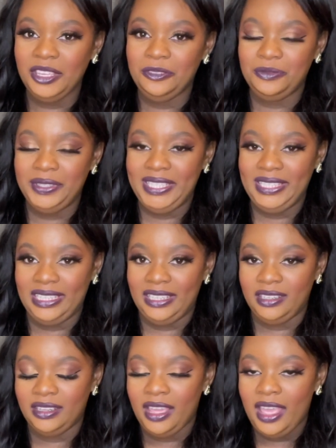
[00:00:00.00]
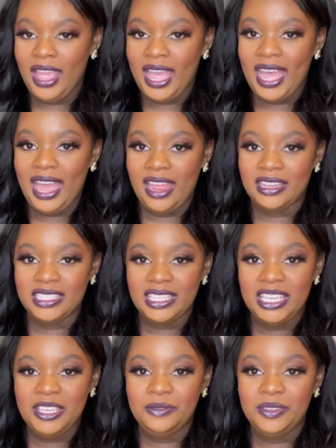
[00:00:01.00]
feeling, and
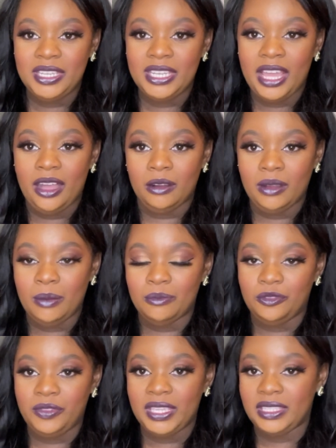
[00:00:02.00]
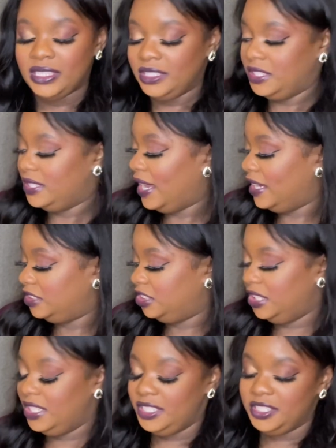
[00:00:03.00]
even now I'm thinking to
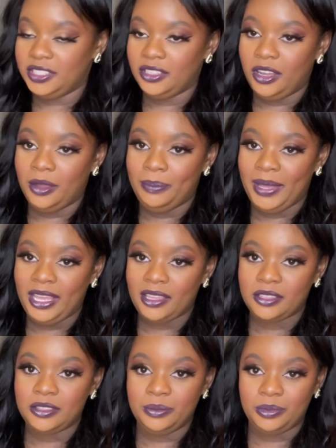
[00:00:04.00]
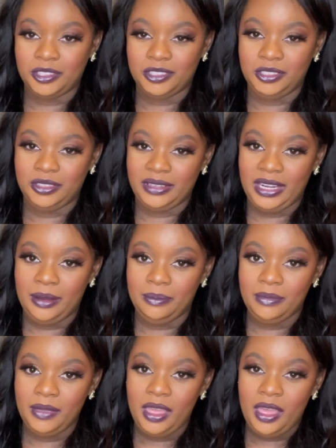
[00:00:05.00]
actually start back the
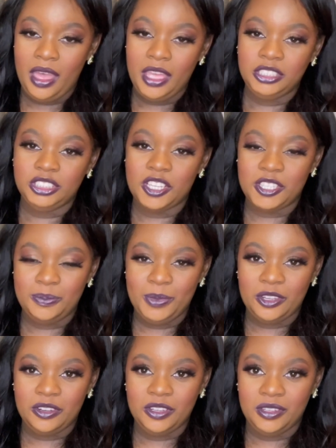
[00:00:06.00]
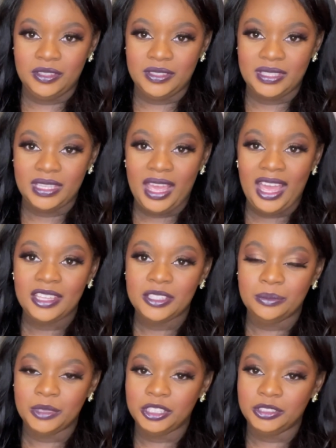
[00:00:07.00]
program, just because at the
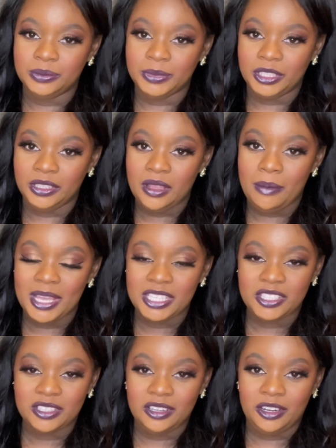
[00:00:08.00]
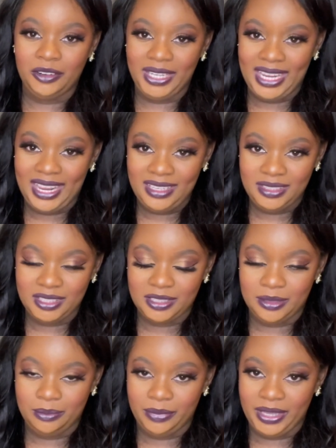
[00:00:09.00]
moment my scarring has
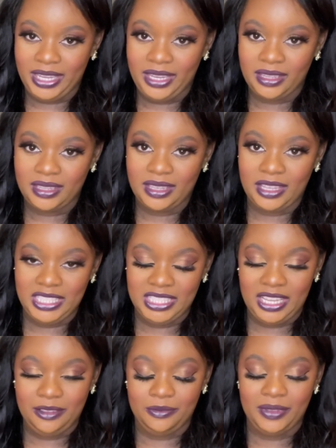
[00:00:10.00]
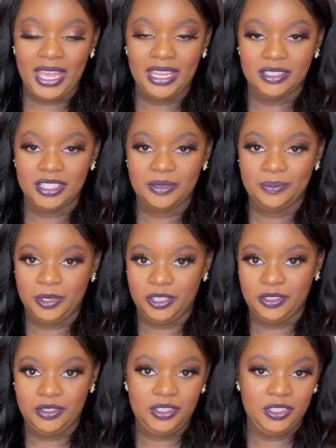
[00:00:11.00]
come back, as I've had
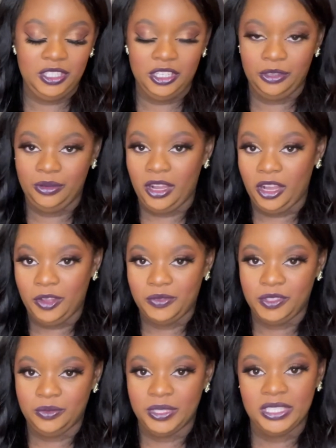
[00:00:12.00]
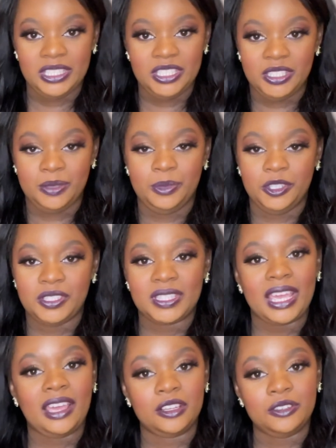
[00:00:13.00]
spots, you know, afterwards, and spots
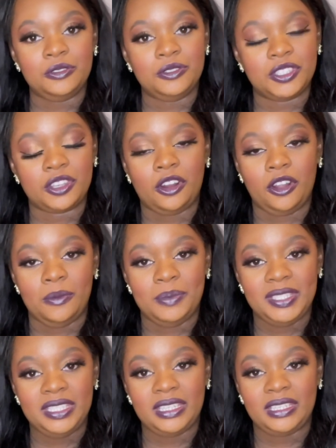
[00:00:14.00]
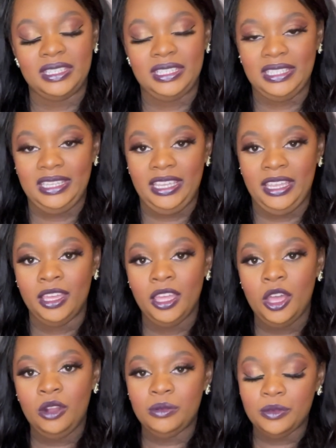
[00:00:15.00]
can cause scarring, particularly
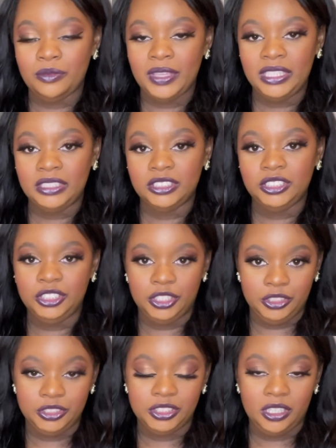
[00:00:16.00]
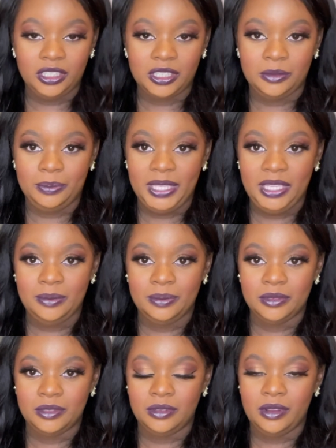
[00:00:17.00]
within, you know, darker
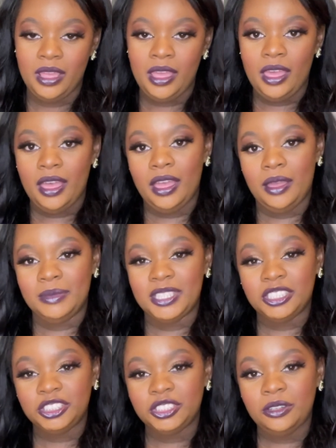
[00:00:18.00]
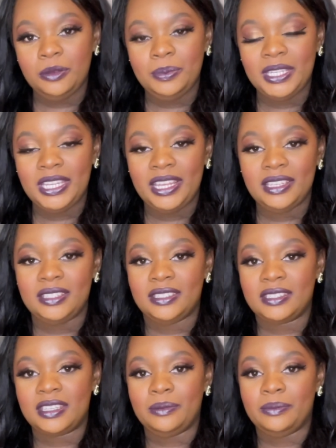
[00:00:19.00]
people. It does show up in lighter
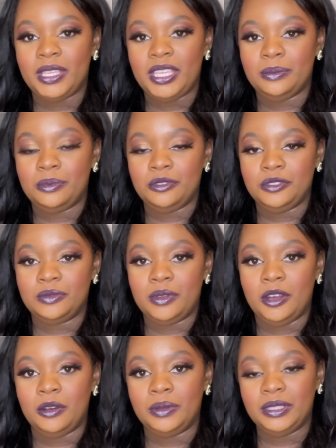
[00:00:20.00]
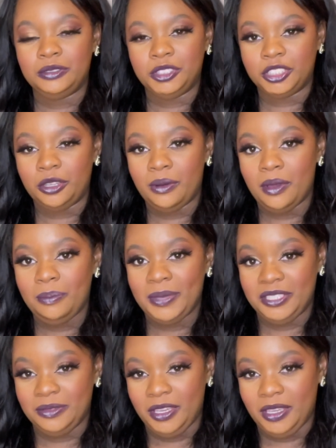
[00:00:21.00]
skin people as well. It will show up
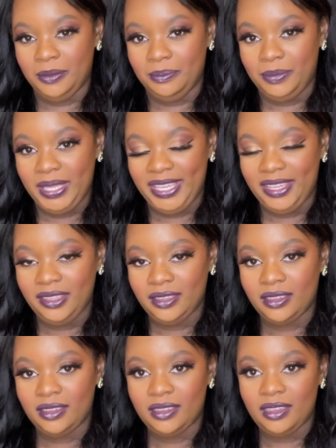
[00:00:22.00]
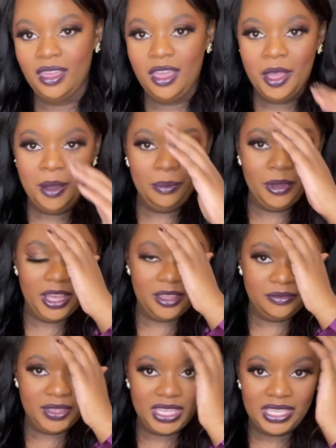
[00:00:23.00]
pink, but I
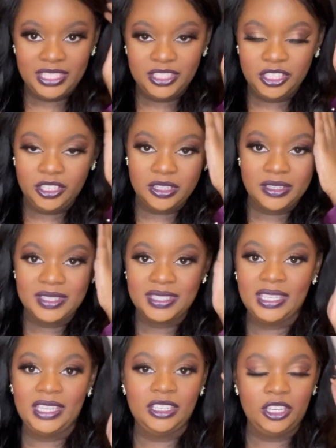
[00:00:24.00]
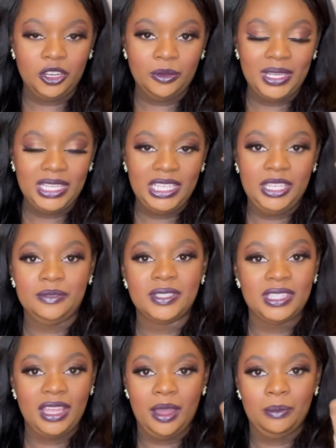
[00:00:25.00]
think in darker skin, you know, it leaves
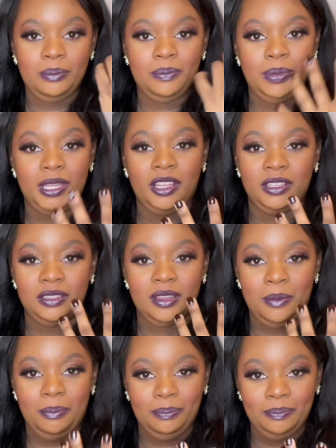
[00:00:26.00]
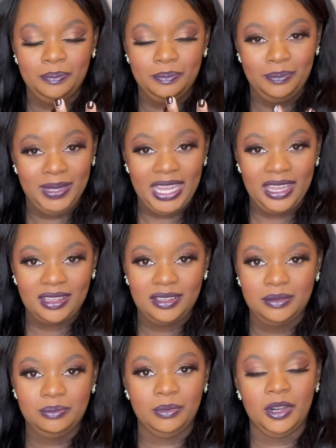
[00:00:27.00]
that blunt black
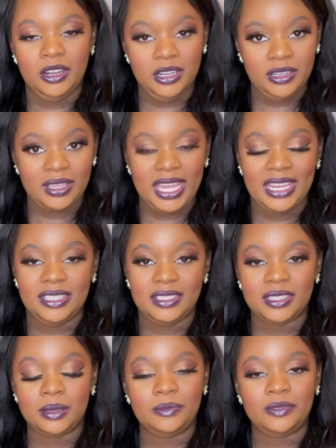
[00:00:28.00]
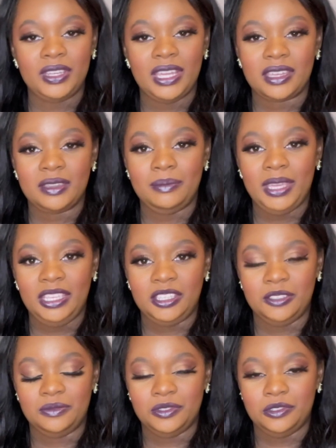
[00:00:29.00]
mark, and it's something that can make you
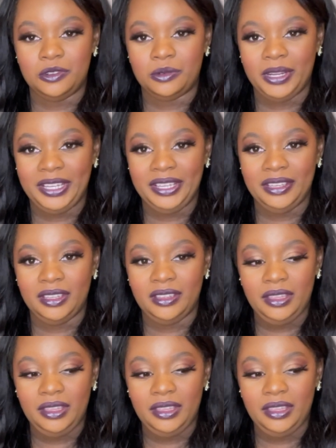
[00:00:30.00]
feel quite